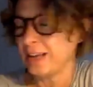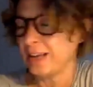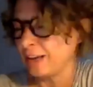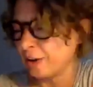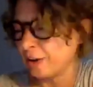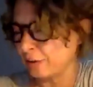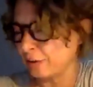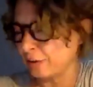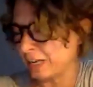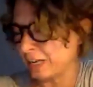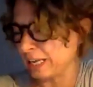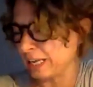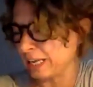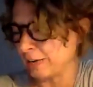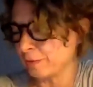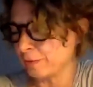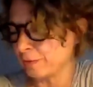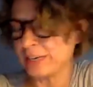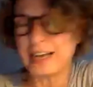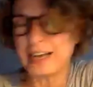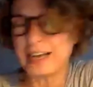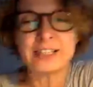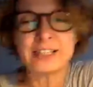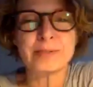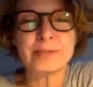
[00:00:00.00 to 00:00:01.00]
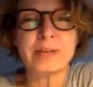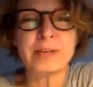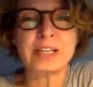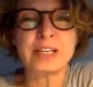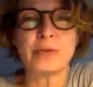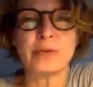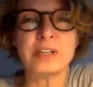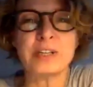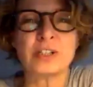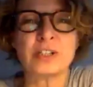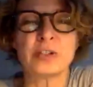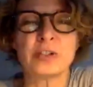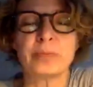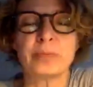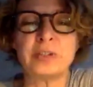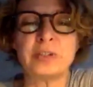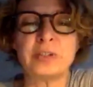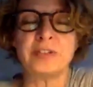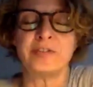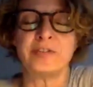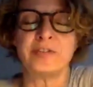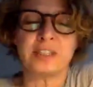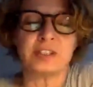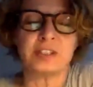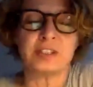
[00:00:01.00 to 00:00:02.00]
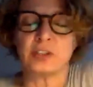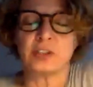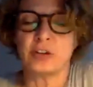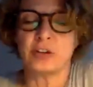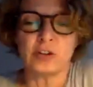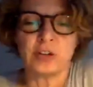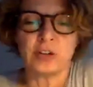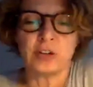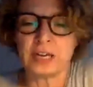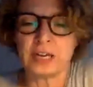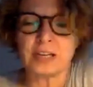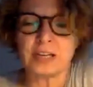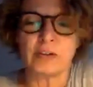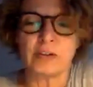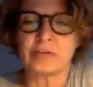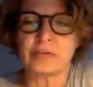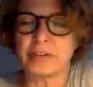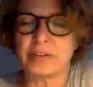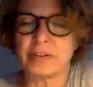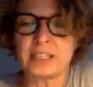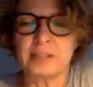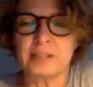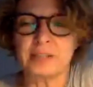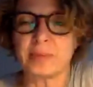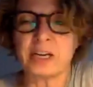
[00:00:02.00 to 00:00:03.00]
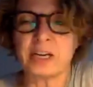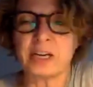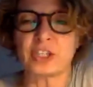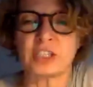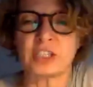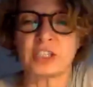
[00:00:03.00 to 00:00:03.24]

Okay, I will ask my question briefly. So I already mentioned